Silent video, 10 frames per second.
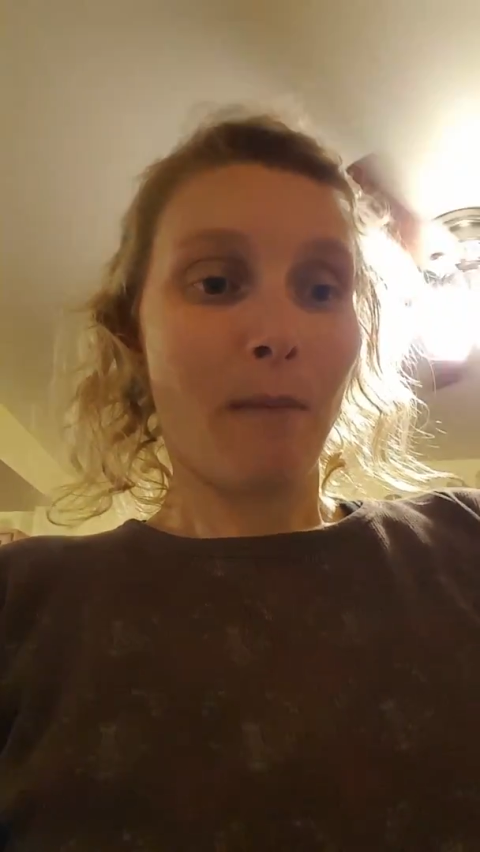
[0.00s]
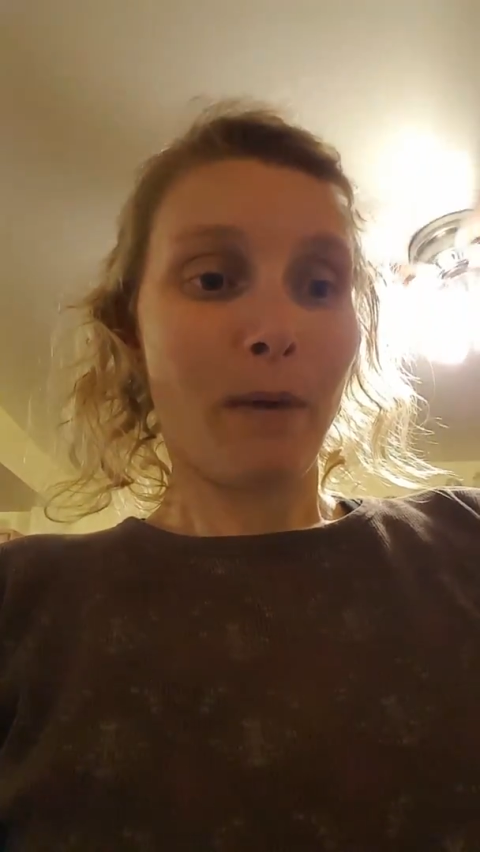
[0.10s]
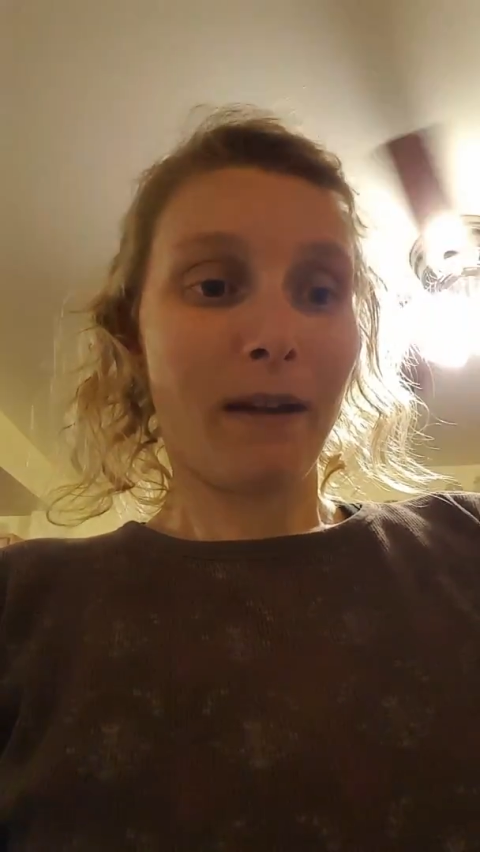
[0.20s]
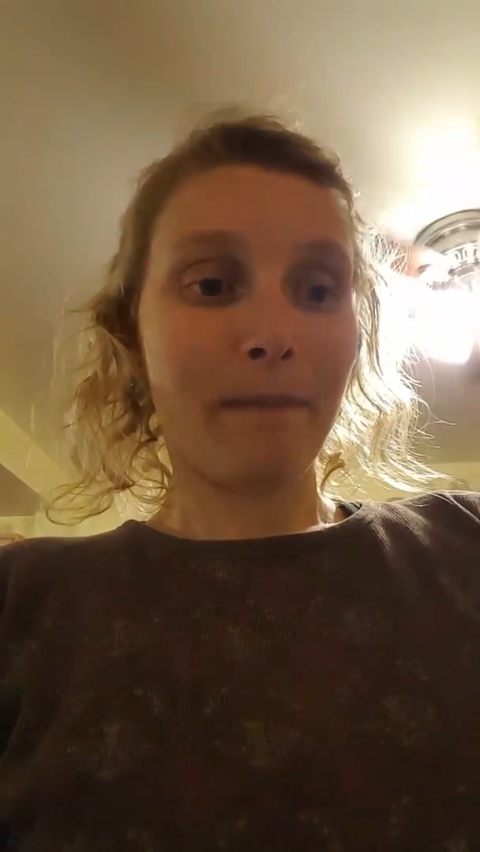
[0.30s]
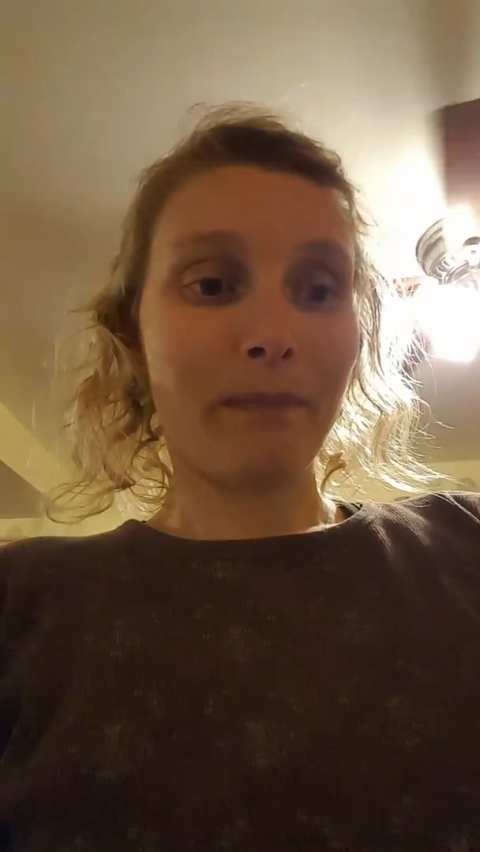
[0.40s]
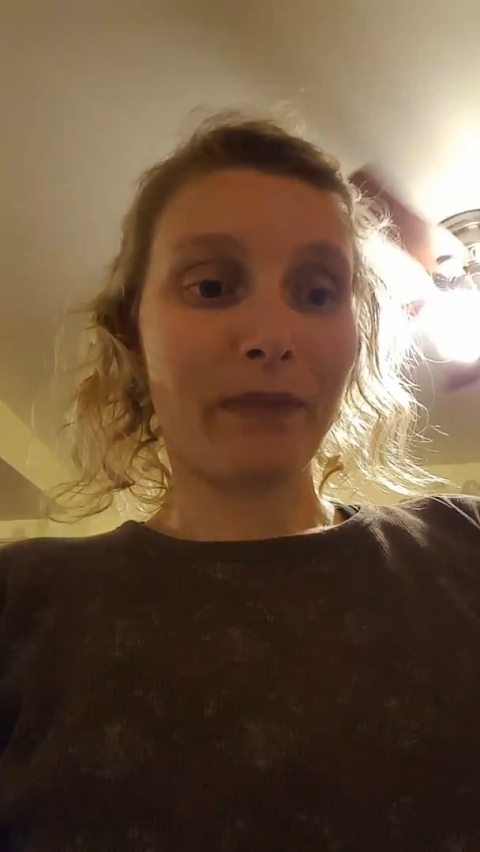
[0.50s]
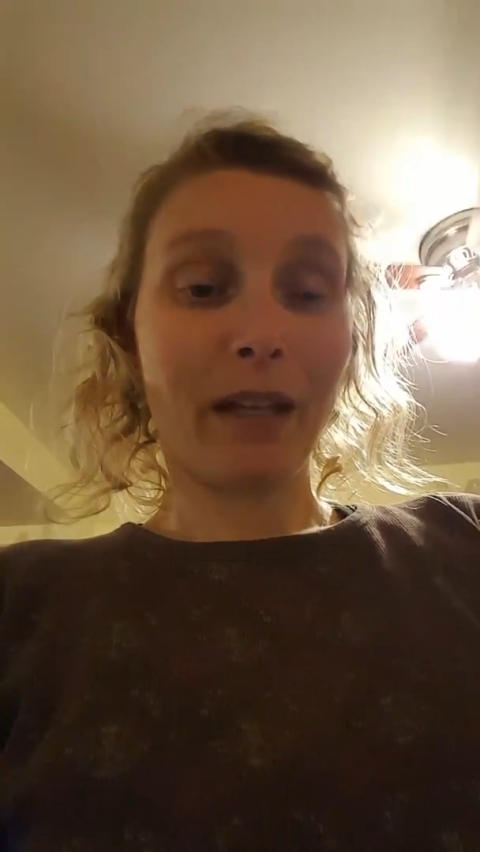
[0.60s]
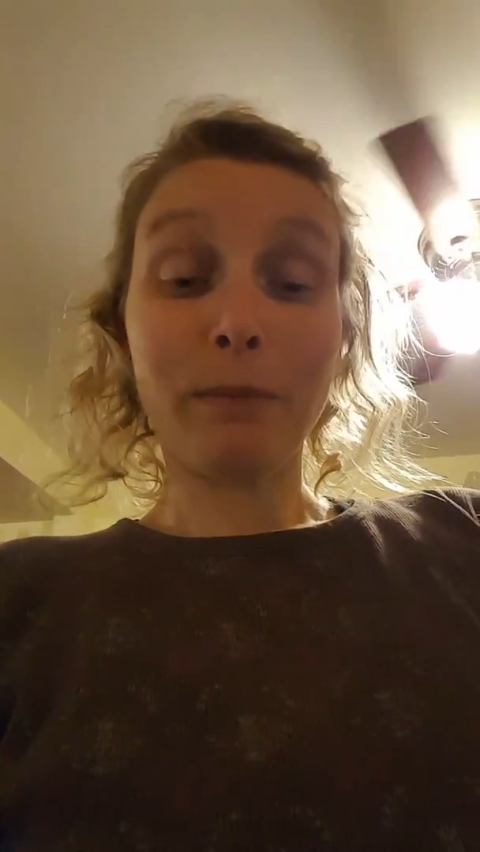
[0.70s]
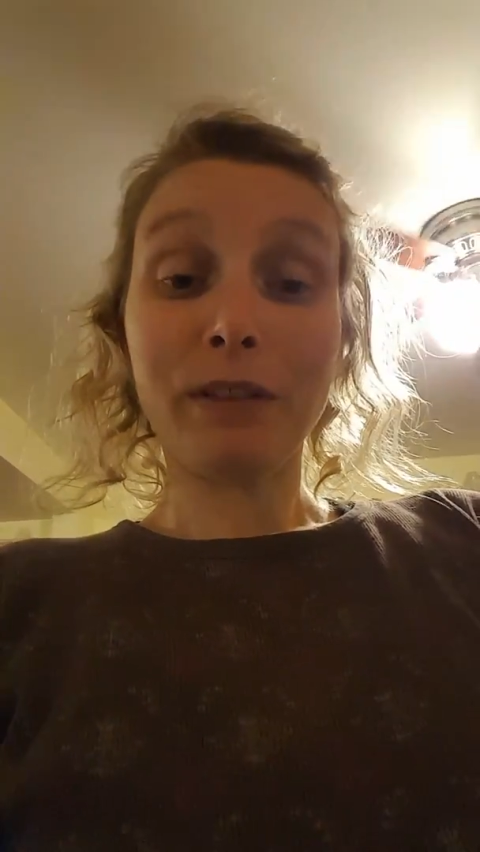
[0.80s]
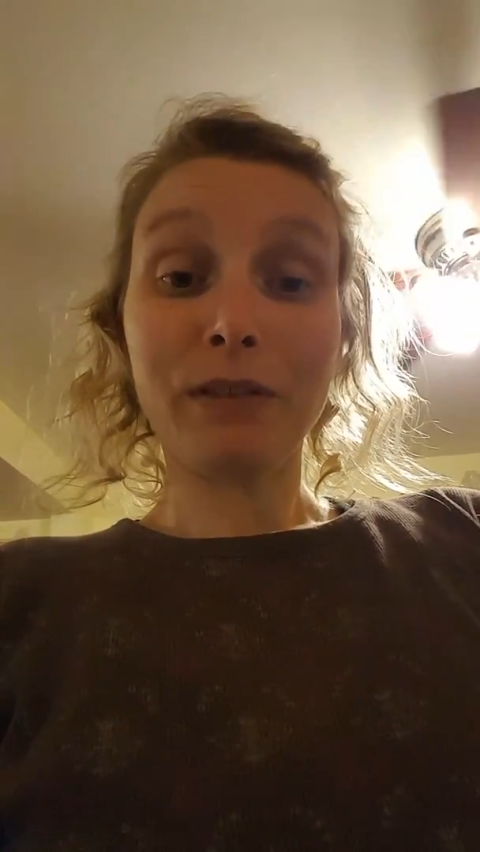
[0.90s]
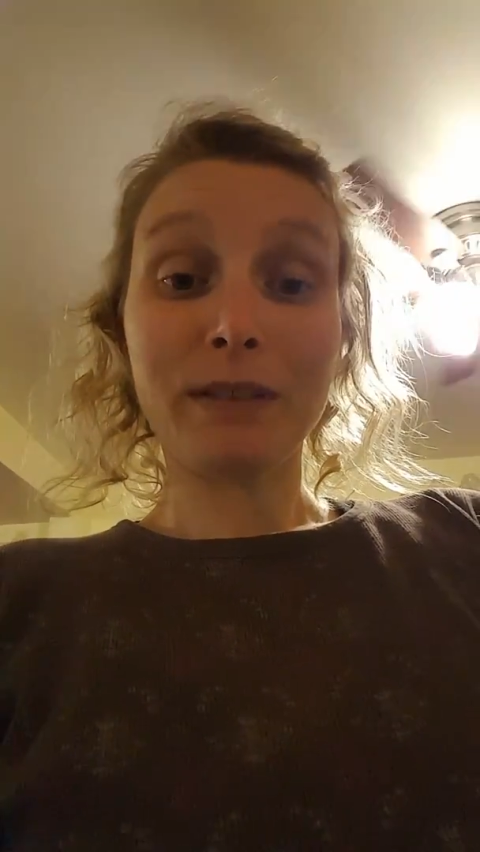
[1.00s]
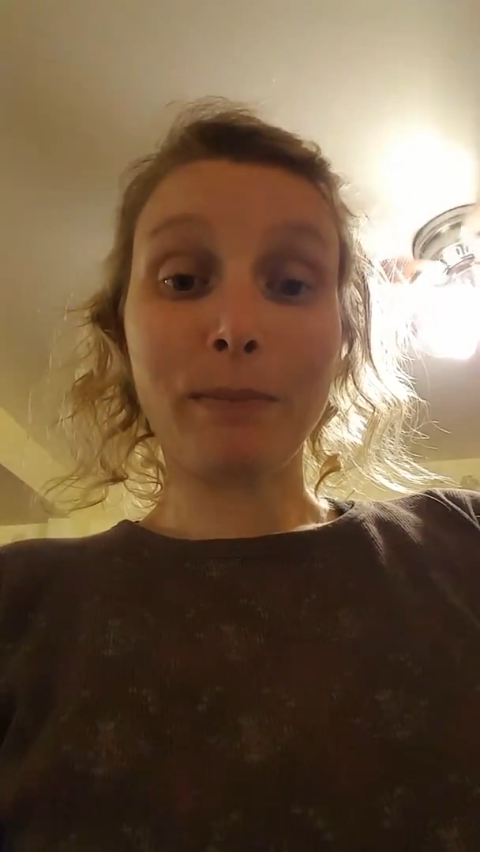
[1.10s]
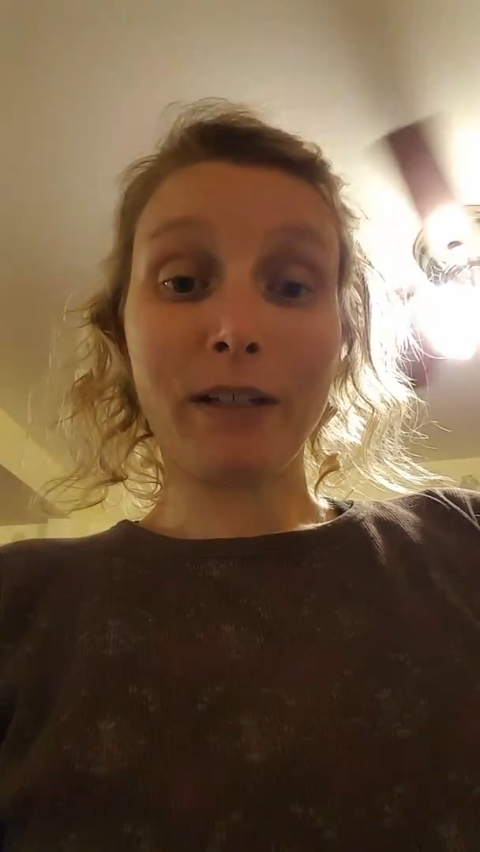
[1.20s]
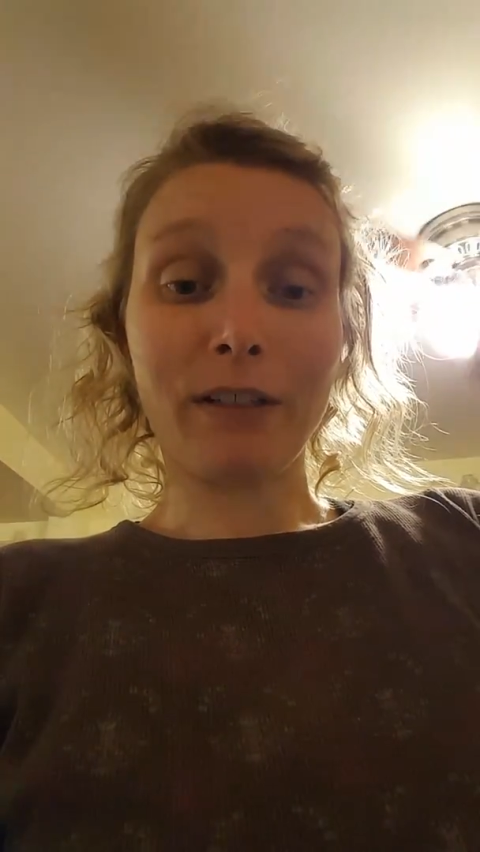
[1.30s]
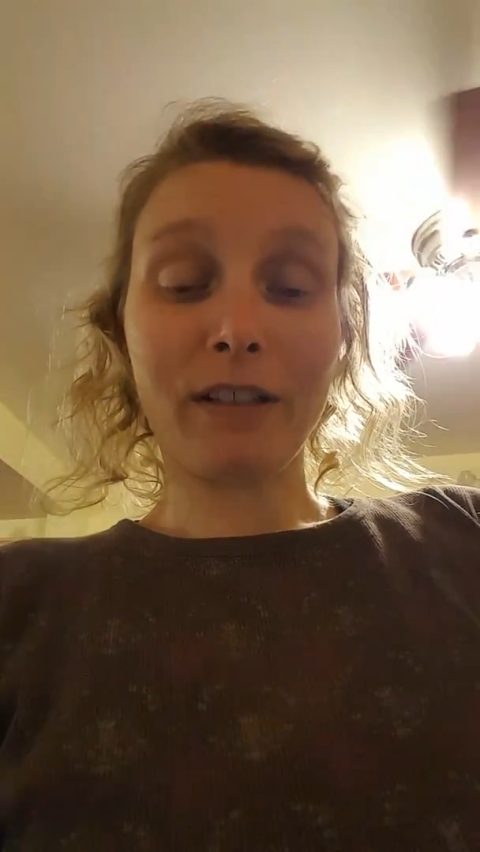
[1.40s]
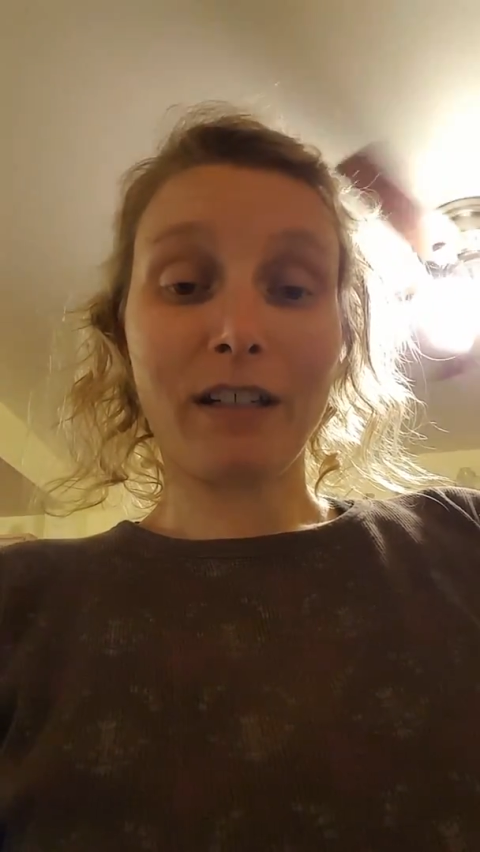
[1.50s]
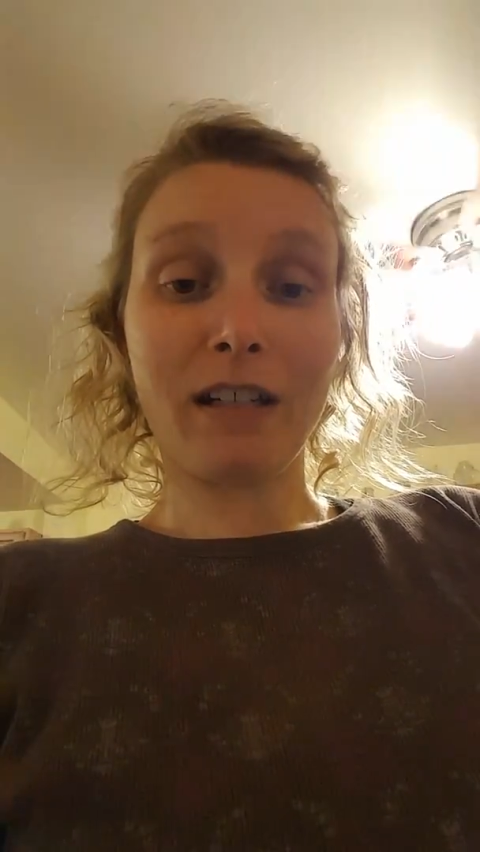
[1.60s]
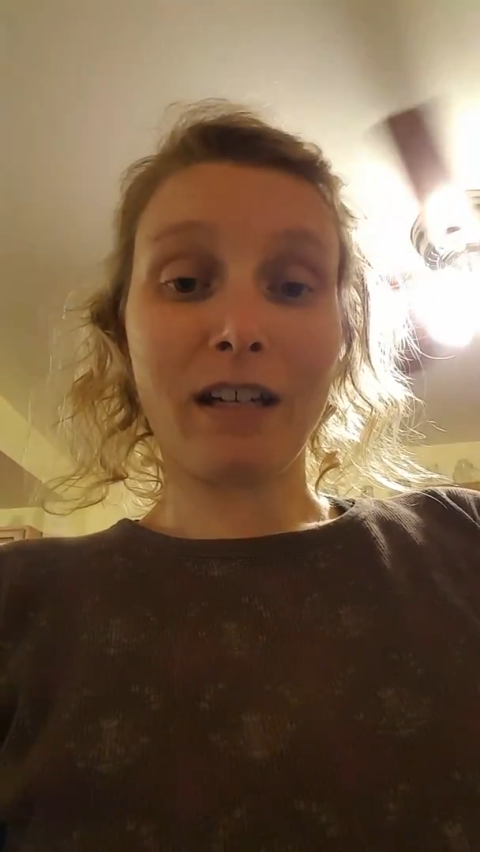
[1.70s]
But I'm going to use butter.